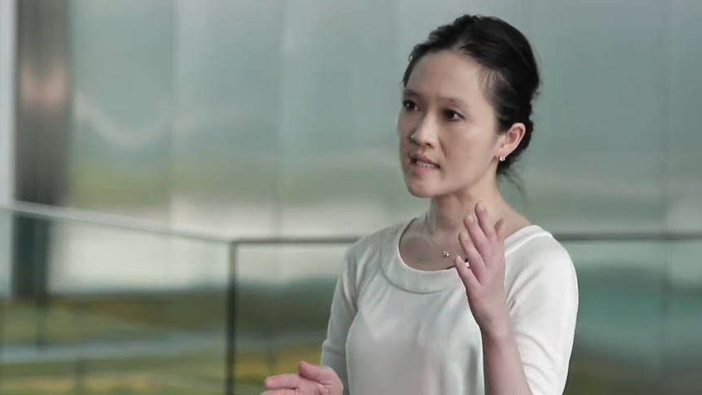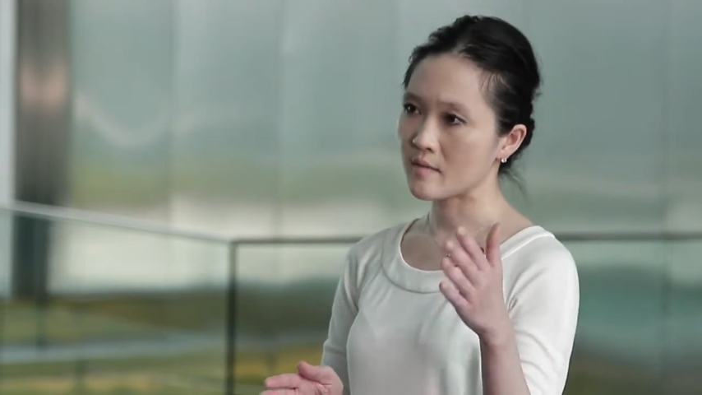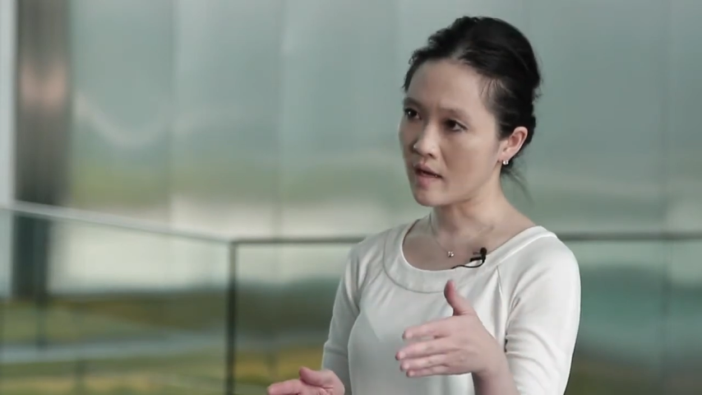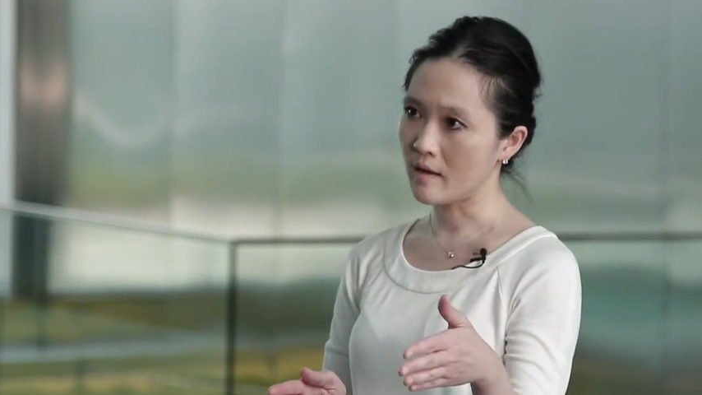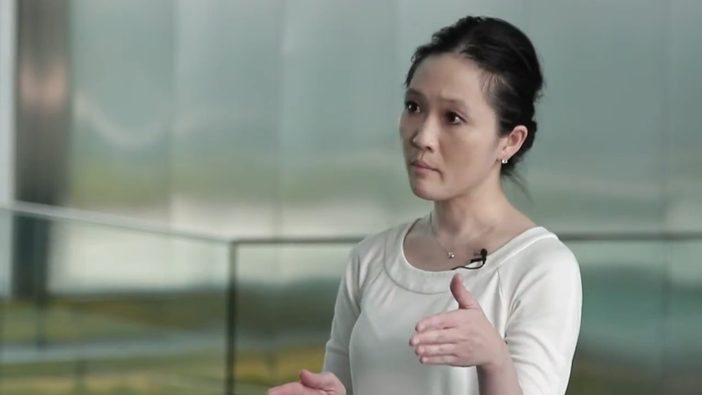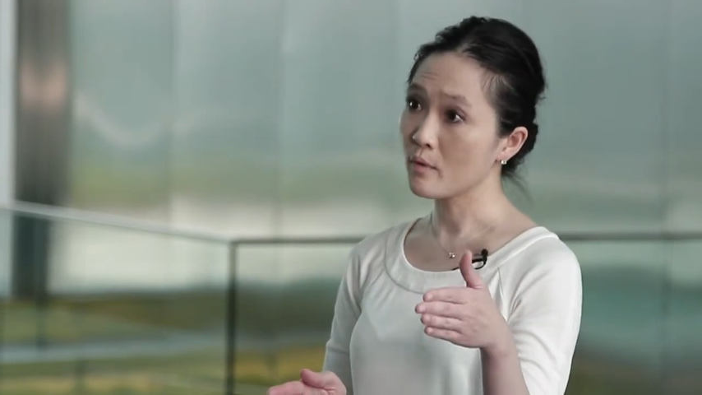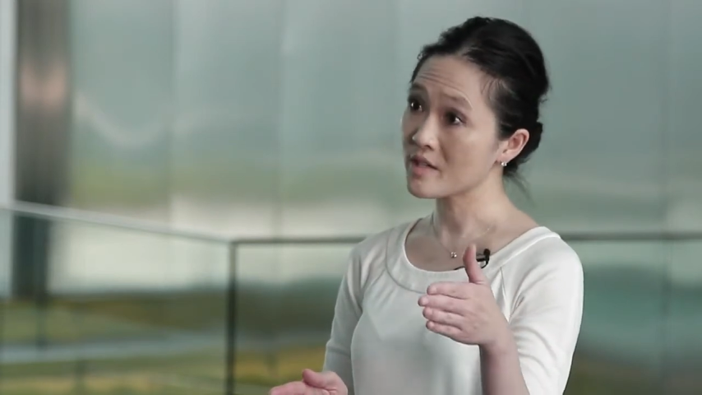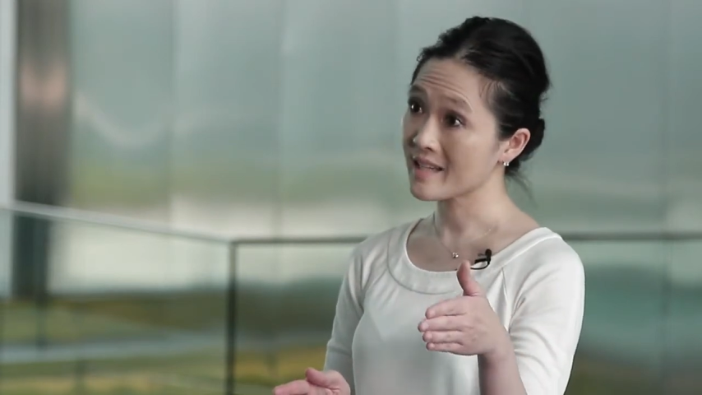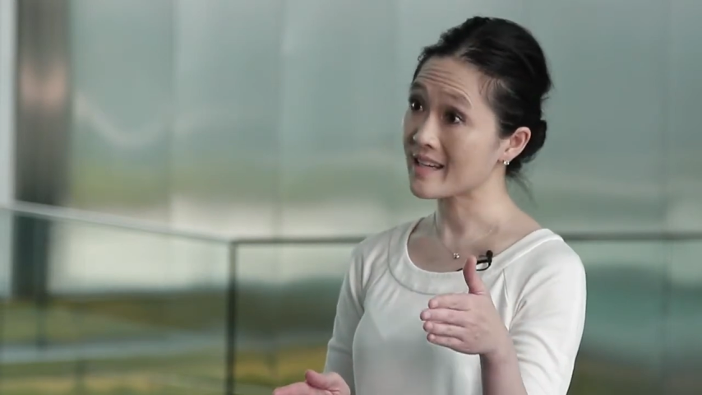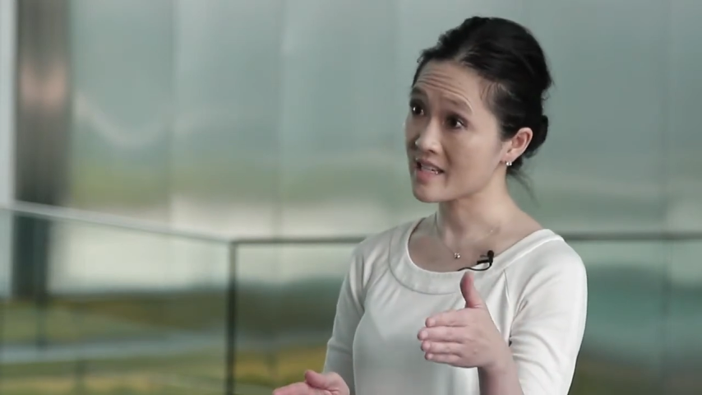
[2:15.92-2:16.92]
uh,
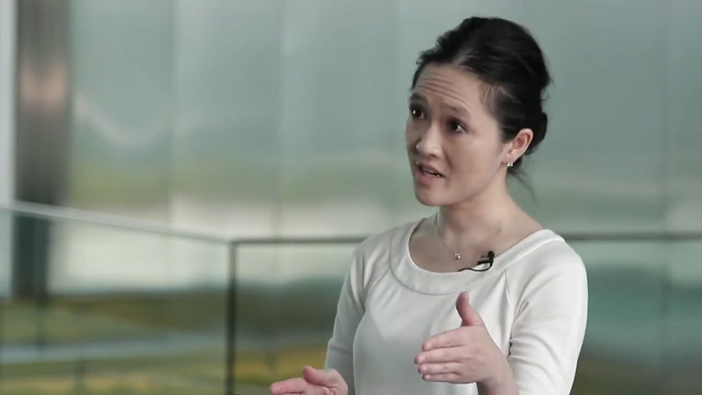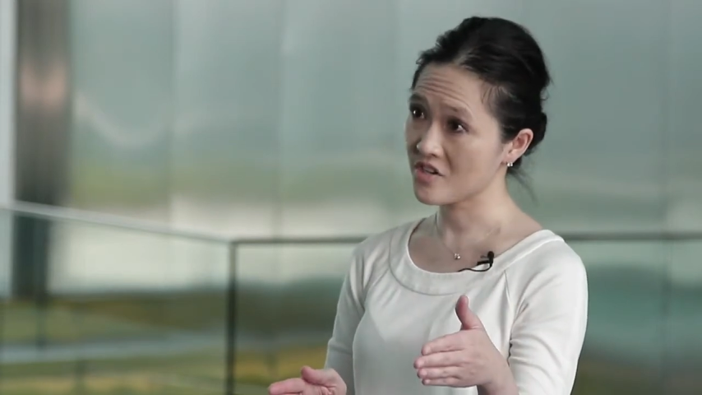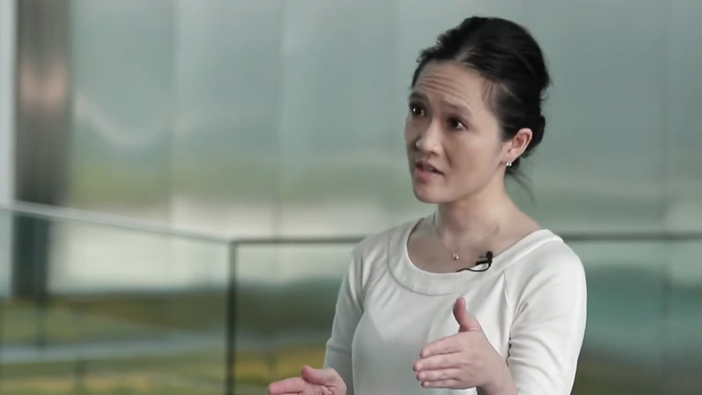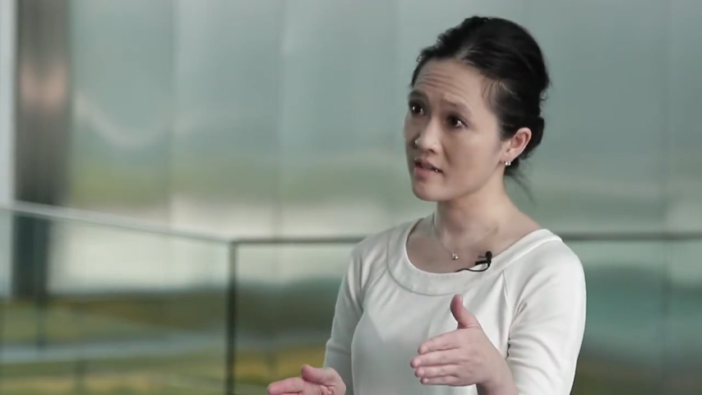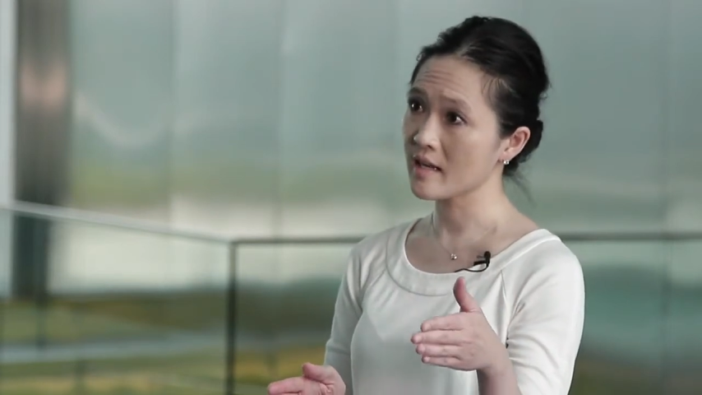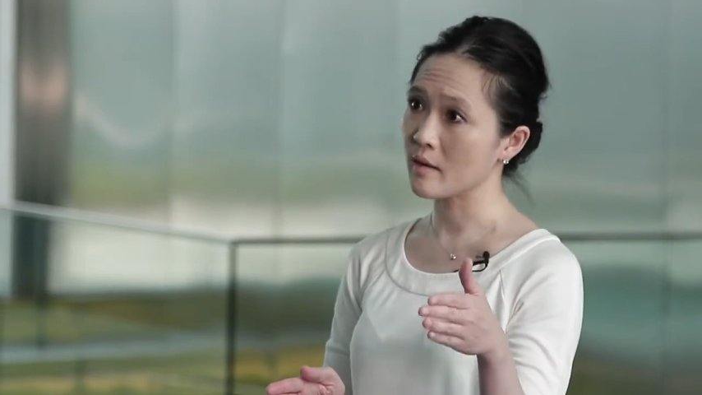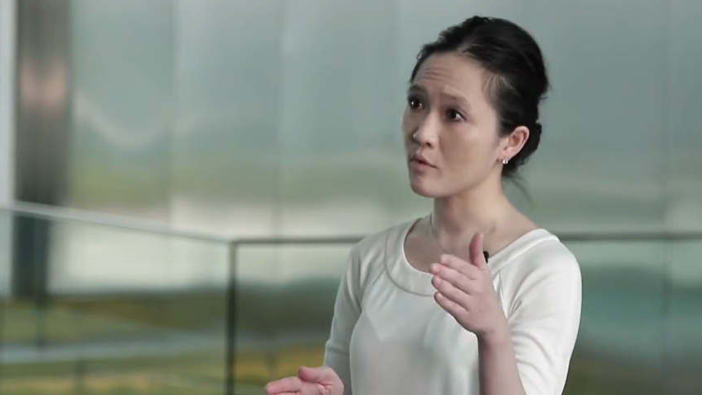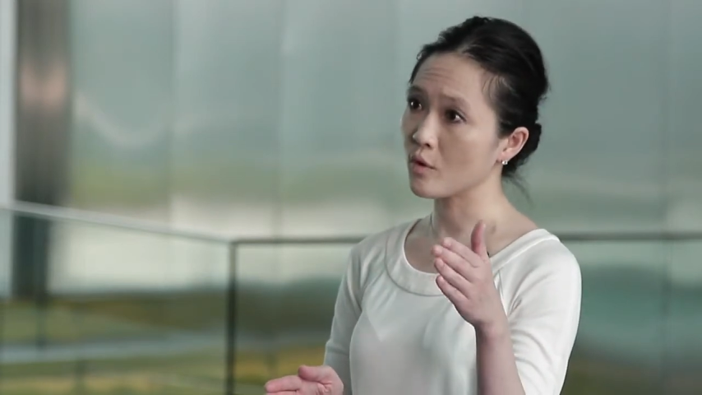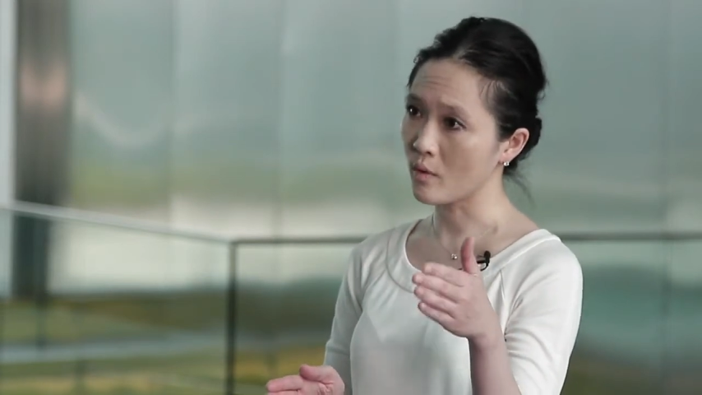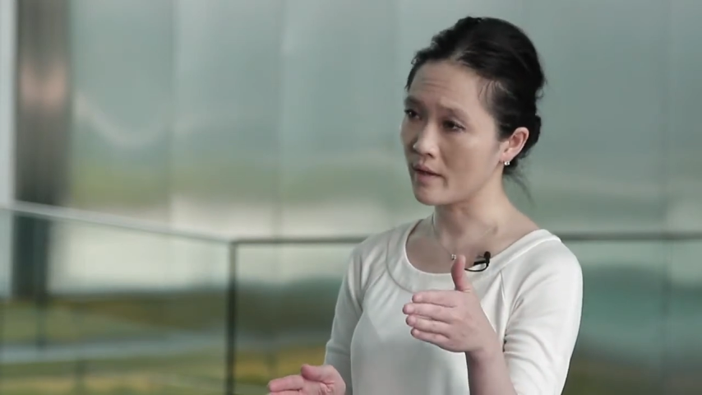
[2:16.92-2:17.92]
poor sanitation and
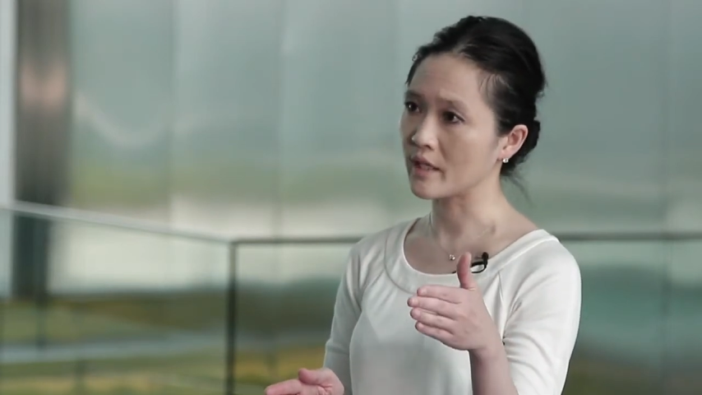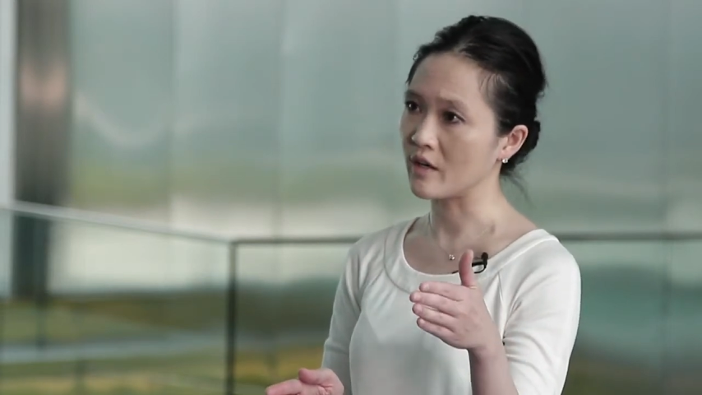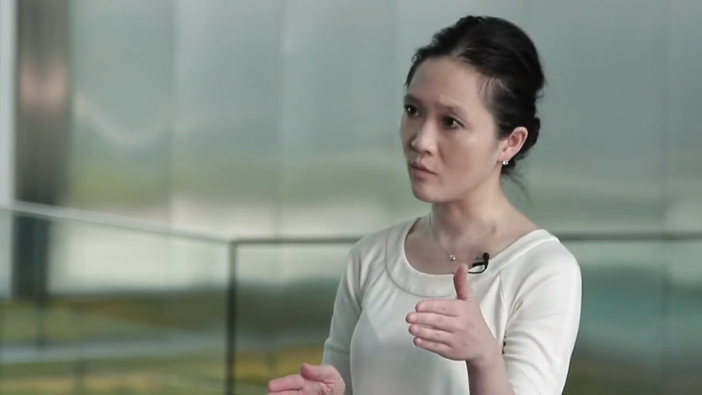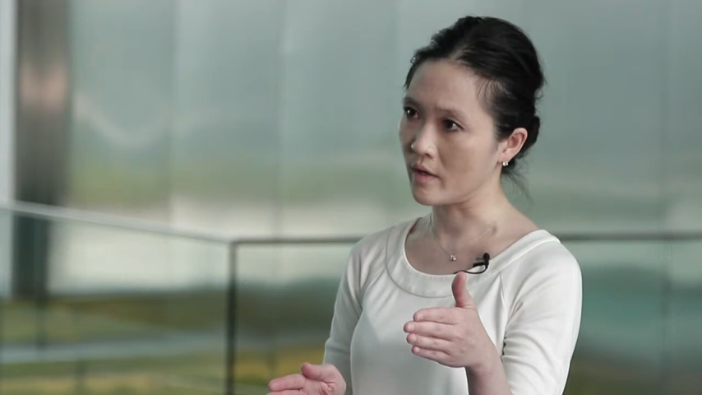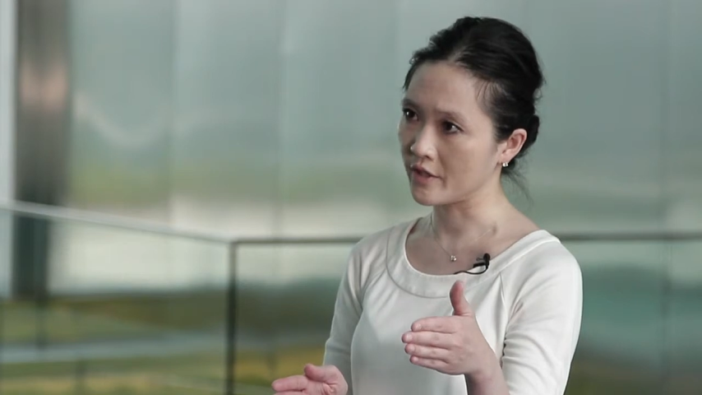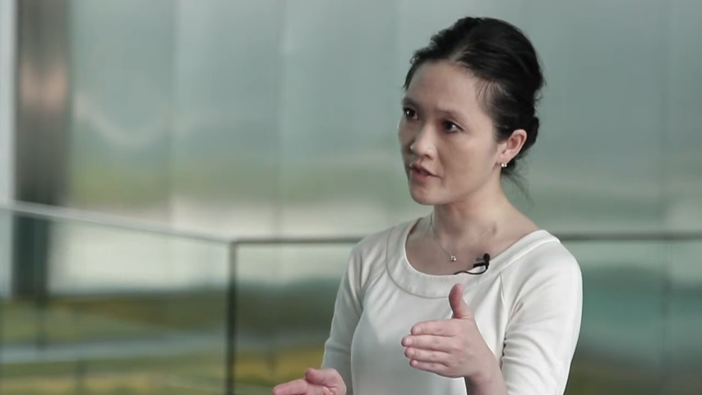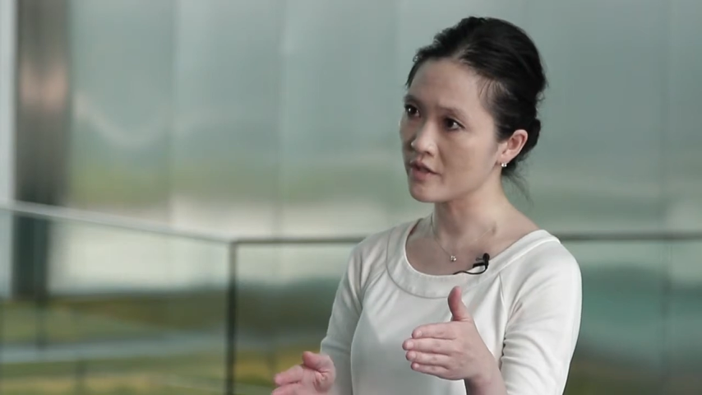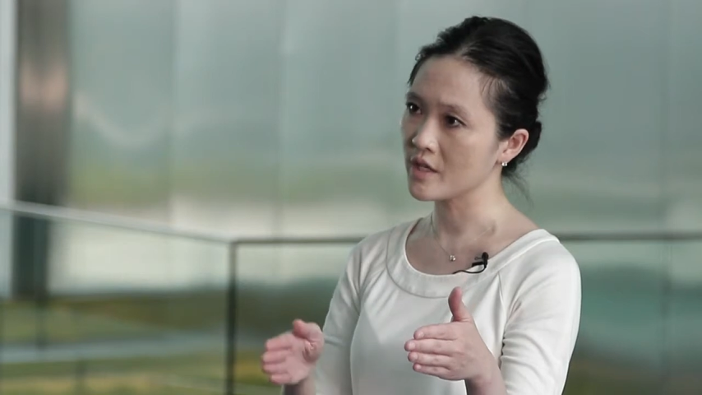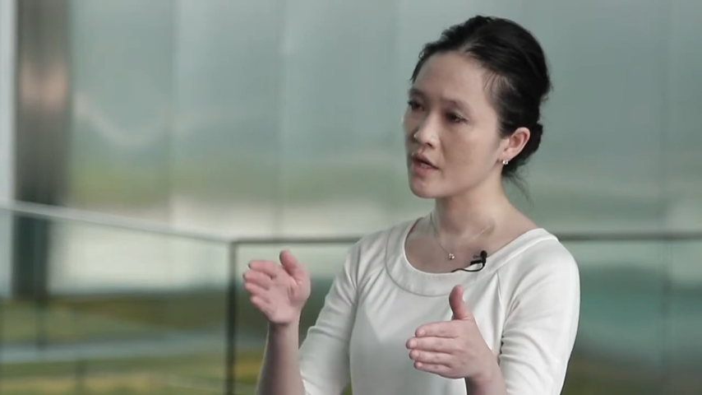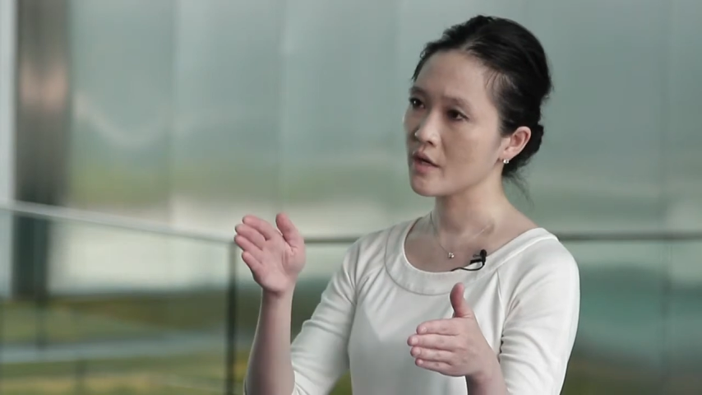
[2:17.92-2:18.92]
poor quality of water